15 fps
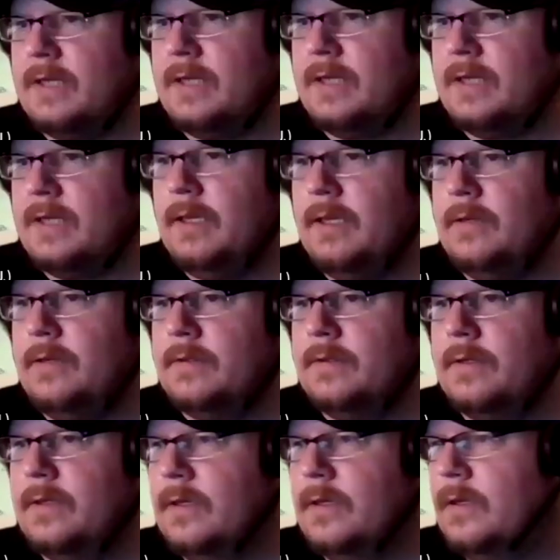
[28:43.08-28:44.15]
Kent,
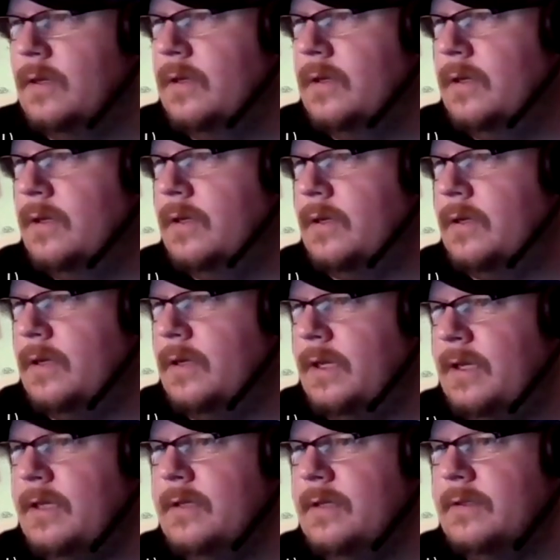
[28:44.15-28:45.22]

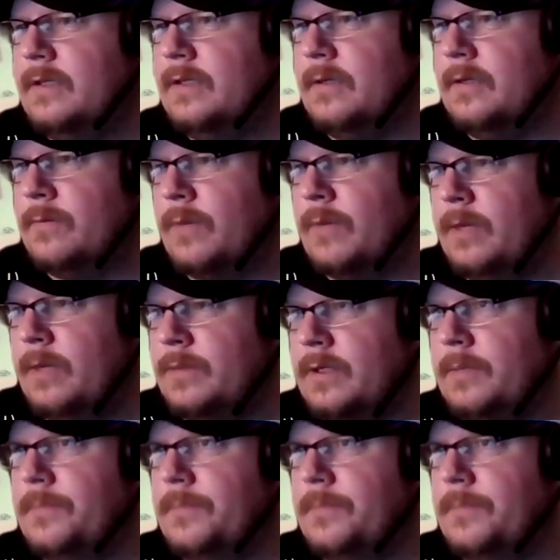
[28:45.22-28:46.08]
he's getting ramped up.